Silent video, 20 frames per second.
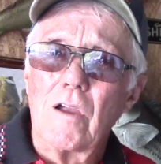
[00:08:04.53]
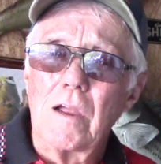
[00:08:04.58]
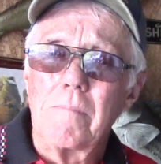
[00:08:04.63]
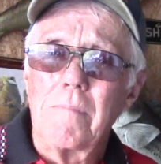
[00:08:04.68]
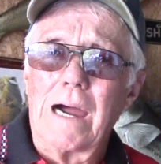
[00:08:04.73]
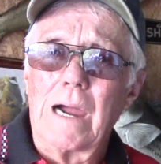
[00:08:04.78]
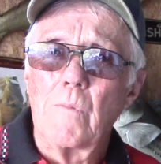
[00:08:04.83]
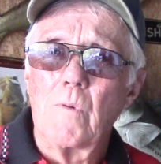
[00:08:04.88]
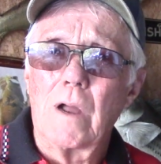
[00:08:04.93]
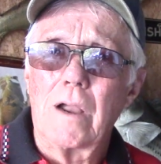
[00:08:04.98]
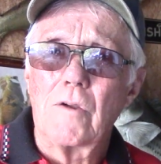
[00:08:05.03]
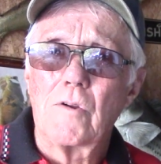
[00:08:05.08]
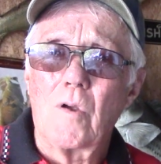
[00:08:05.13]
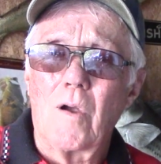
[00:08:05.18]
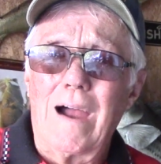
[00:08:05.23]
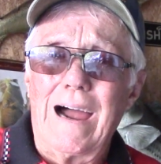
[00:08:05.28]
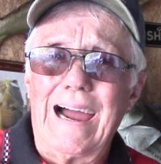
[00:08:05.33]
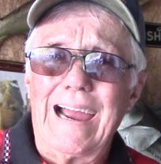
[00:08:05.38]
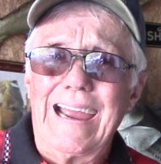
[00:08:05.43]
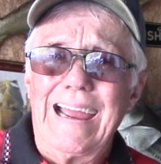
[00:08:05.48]
You might want to
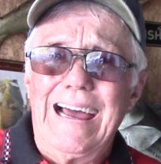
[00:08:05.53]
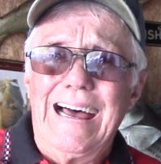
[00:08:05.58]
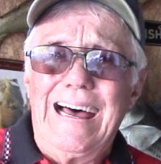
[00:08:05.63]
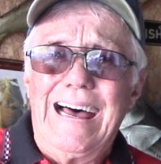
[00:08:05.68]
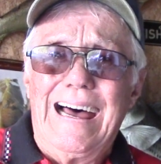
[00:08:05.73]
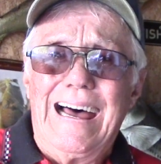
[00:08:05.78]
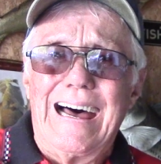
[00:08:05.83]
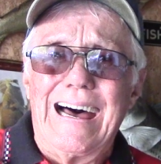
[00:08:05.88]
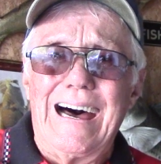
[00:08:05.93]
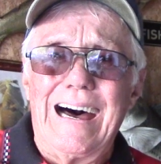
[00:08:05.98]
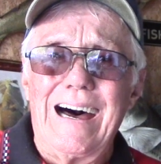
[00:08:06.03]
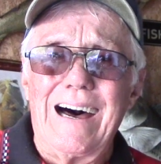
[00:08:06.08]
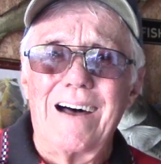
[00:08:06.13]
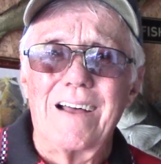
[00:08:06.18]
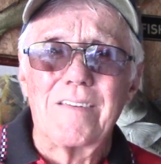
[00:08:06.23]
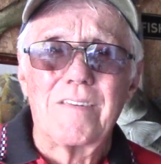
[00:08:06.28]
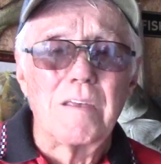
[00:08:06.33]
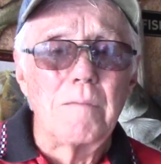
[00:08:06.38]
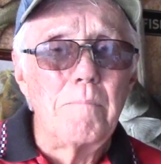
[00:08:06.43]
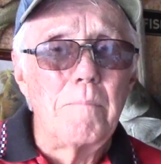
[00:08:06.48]
try
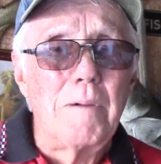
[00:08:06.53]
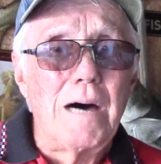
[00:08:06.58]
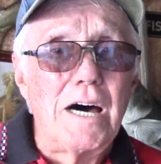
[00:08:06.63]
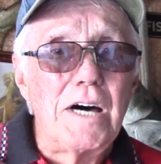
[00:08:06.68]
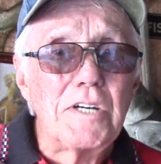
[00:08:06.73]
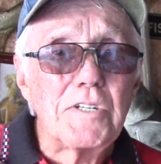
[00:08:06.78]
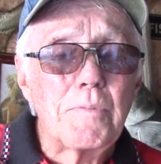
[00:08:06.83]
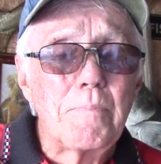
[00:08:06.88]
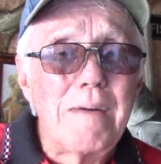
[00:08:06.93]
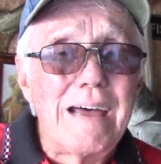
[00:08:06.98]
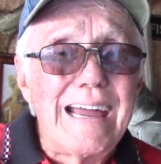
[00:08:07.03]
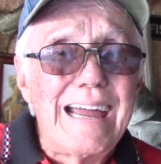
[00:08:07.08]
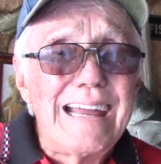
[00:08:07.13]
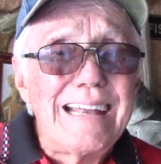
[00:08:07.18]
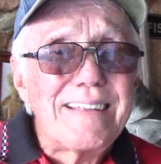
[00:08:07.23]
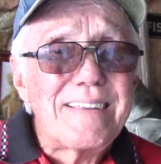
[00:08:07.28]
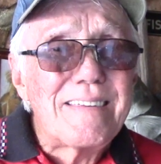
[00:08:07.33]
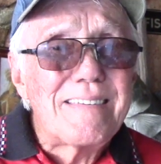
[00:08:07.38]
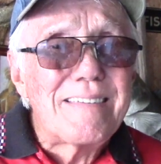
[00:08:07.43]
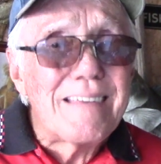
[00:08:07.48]
some buzz
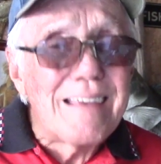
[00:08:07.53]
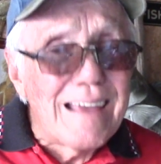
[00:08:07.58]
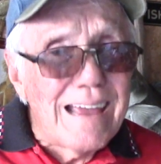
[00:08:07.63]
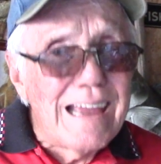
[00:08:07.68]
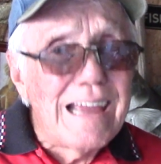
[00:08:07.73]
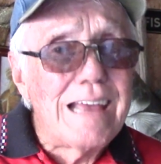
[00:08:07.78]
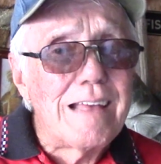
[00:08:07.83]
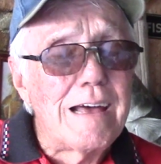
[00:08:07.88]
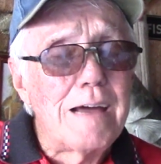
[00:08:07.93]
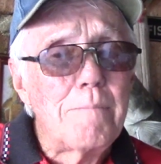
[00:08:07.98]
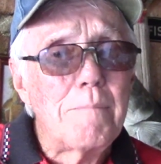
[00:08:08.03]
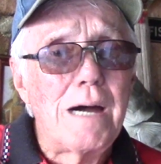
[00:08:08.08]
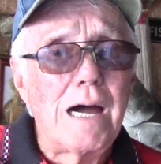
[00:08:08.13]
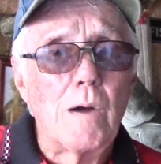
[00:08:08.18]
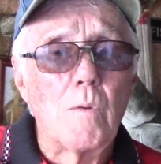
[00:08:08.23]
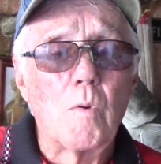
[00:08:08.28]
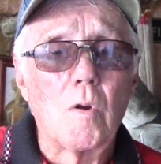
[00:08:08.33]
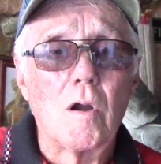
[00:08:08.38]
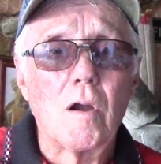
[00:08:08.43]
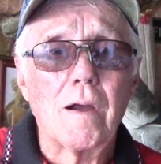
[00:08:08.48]
baits. Hey, that
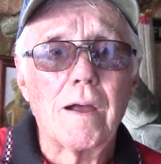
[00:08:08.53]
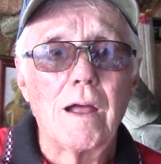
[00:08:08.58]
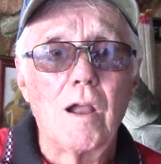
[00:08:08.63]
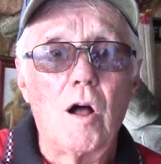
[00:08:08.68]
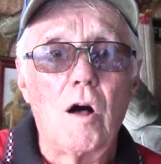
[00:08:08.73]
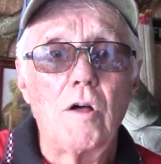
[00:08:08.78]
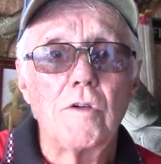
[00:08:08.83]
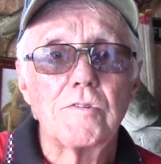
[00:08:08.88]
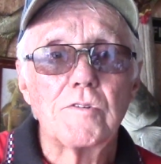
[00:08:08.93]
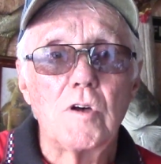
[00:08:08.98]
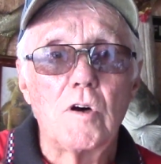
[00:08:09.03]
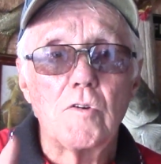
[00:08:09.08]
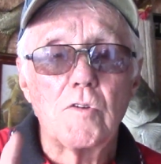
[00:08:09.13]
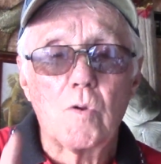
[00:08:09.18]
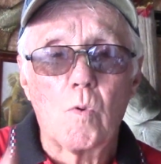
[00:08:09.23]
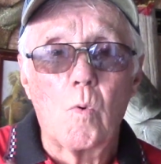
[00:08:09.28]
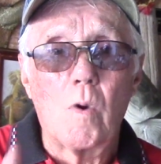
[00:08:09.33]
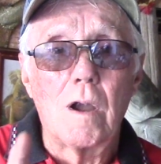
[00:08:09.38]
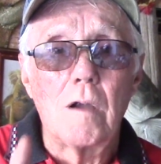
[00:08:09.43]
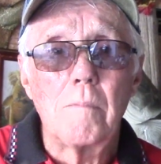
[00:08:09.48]
might work. And also
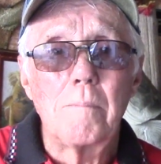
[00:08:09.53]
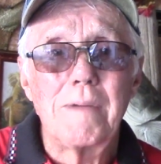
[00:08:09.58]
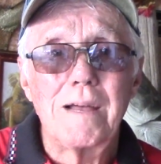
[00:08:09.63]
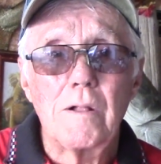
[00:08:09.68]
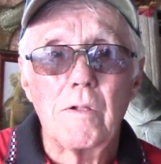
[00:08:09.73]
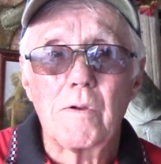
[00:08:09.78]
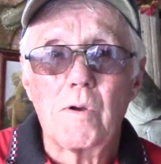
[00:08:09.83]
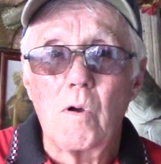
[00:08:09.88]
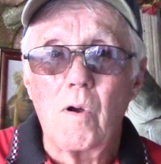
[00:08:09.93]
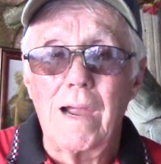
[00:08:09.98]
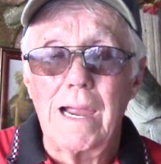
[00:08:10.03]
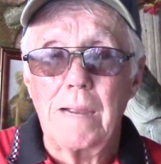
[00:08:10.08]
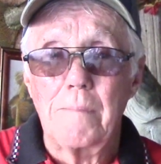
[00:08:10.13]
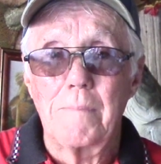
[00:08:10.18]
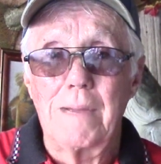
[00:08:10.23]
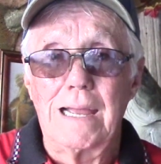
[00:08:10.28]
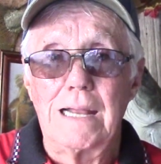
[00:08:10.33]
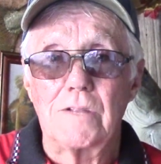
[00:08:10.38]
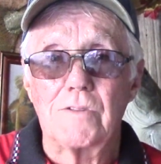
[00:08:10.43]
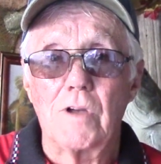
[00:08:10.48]
square bill
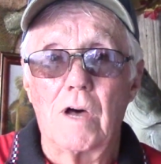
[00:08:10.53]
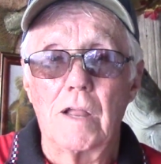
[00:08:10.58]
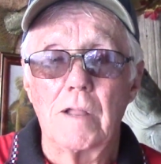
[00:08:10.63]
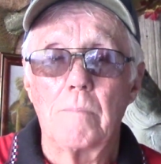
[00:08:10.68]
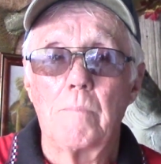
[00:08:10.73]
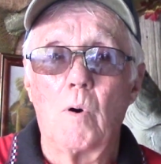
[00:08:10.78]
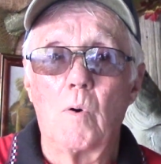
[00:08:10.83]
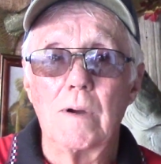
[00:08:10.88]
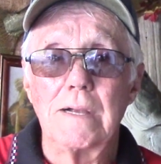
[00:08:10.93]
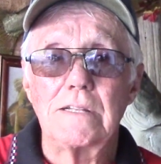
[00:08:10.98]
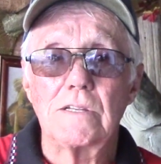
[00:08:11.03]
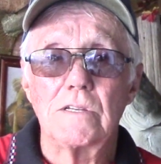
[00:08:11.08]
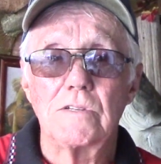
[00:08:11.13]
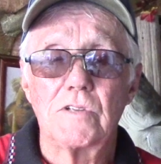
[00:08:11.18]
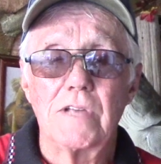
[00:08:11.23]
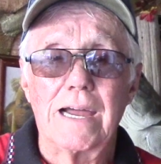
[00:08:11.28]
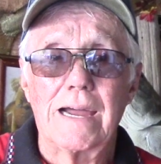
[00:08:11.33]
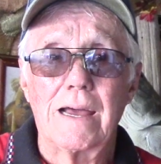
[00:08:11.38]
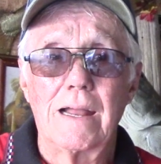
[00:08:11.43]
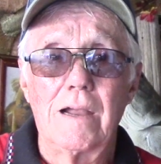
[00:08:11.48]
crankbaits on the points and
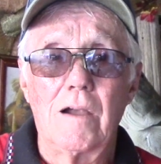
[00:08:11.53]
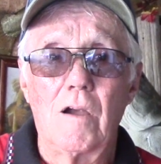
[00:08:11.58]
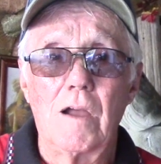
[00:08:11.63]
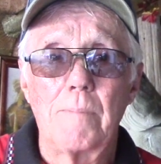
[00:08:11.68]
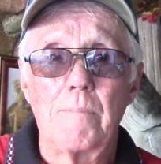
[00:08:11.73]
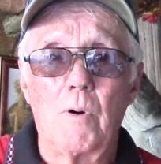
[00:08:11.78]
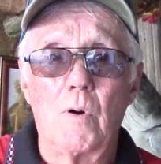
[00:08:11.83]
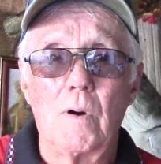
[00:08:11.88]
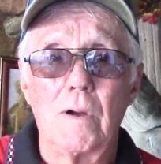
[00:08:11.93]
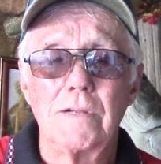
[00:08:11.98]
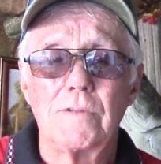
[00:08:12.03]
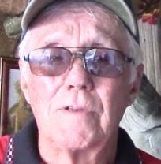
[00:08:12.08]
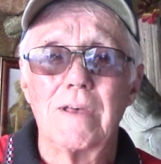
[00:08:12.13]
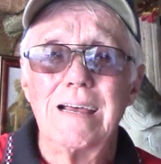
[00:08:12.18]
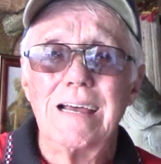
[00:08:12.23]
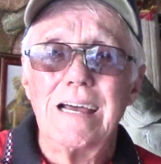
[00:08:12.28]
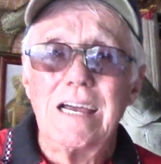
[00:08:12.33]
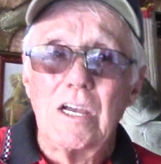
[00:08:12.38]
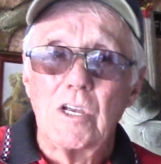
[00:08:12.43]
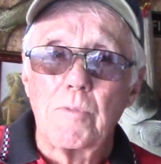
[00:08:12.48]
secondary points,
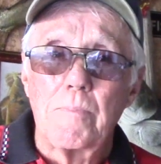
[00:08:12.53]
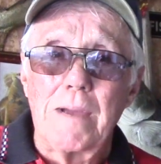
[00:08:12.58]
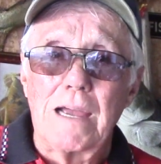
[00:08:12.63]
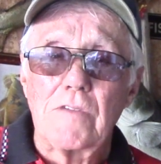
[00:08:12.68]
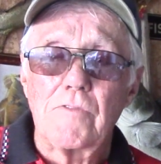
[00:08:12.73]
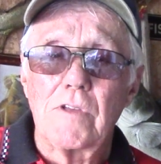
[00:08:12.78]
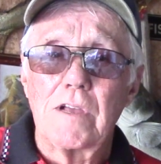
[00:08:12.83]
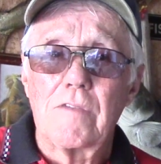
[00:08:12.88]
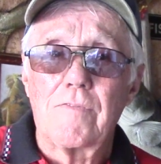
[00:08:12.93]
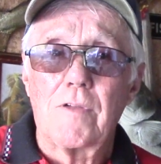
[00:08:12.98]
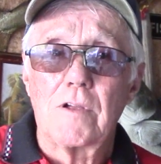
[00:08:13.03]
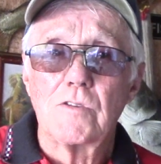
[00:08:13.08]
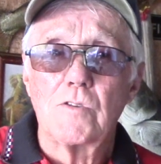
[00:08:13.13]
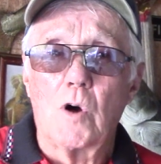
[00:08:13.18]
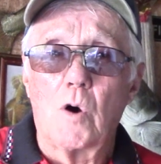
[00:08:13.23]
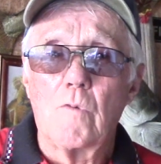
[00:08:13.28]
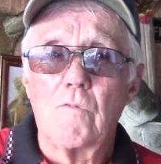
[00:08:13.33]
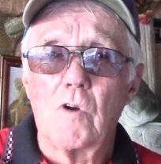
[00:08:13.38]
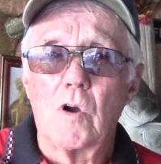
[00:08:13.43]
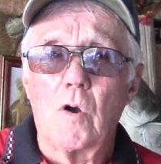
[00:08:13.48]
especially if it's a
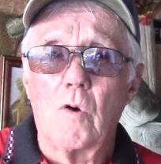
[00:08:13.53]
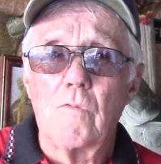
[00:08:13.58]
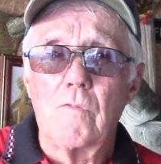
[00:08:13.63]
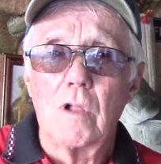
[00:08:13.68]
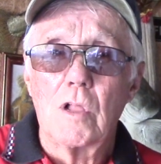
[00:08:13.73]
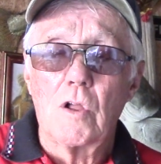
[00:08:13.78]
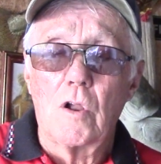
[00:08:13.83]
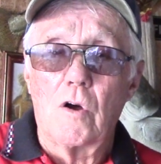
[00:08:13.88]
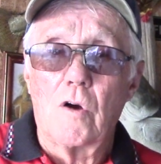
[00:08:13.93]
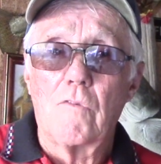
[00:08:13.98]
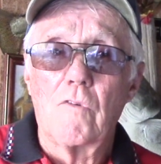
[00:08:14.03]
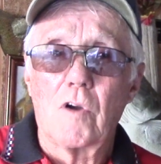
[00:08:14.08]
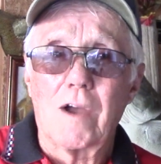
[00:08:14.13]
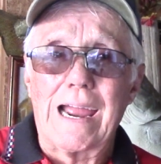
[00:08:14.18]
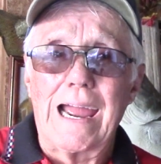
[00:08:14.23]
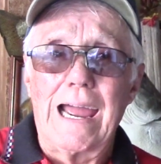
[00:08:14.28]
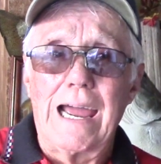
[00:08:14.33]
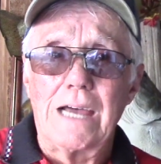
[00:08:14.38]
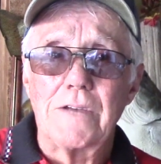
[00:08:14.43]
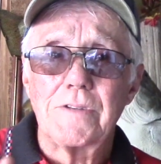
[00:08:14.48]
little
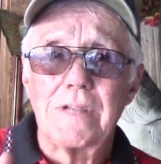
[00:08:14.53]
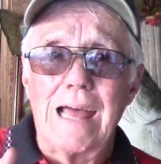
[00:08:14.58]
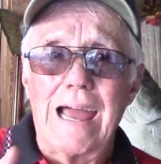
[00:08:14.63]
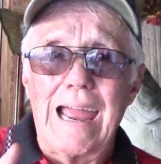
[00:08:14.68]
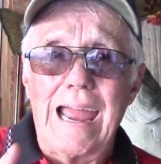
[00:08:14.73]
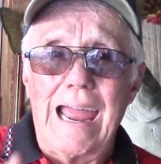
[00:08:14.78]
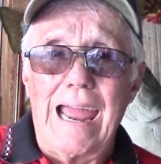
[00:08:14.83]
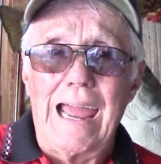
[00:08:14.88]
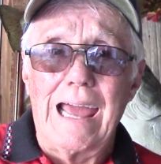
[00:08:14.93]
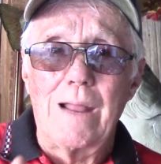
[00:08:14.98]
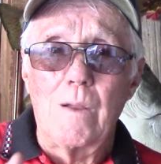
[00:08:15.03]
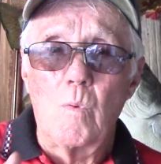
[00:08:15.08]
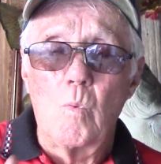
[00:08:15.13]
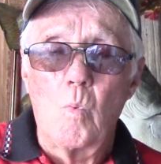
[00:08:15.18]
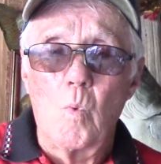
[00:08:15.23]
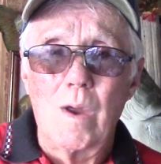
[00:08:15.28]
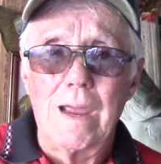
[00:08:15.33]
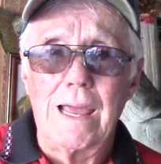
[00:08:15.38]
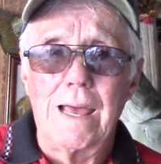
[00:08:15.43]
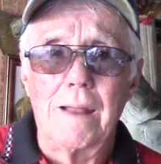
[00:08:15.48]
overcast
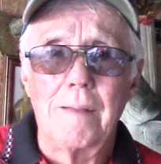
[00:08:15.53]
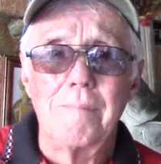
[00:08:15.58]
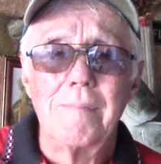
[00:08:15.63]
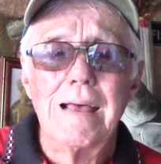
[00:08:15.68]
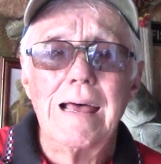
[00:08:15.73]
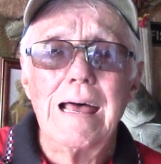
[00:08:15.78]
and wind.